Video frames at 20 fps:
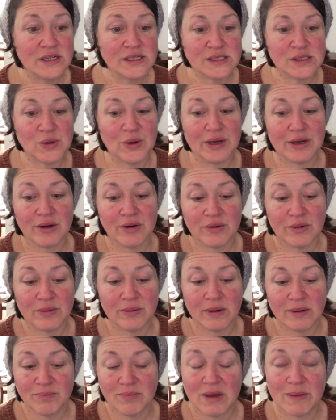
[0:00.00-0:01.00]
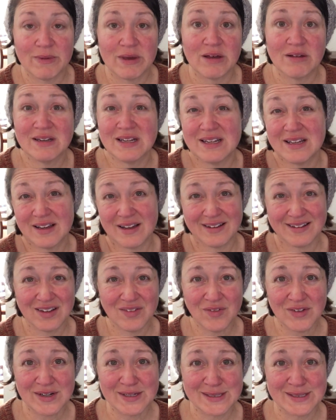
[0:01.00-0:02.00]
So I go and maybe I'll knit a
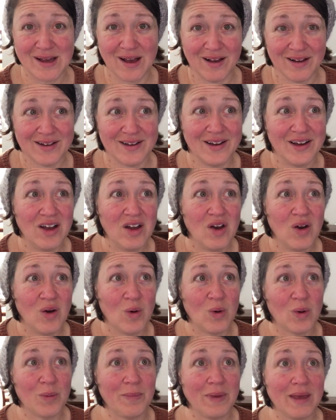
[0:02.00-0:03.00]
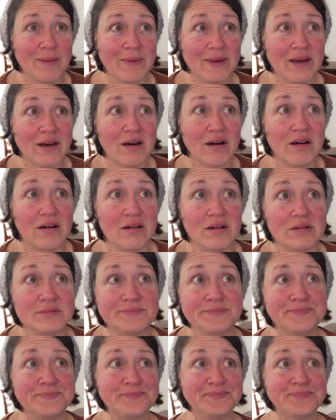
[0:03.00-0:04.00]
different sock, or maybe I'll